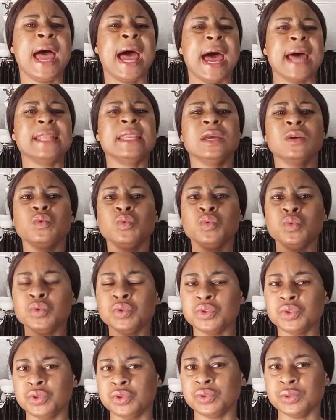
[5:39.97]
And they
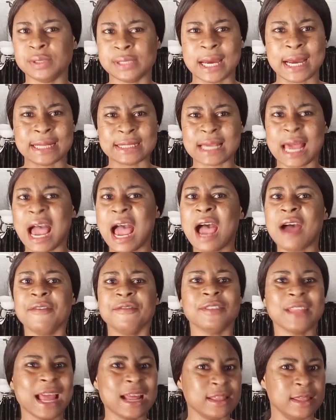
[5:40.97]
will do that.
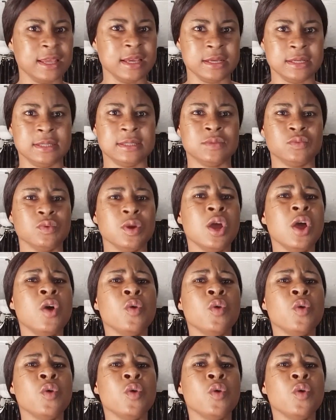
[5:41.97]
After this,